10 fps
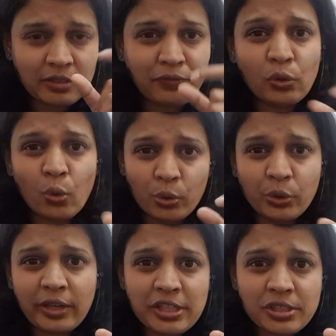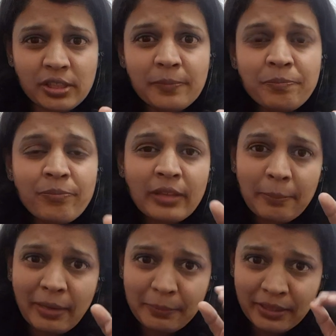flow duration
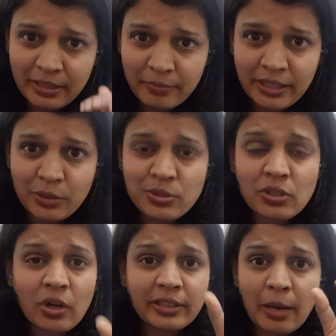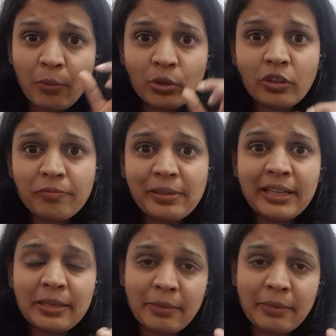might become reduced, or the amount of bleeding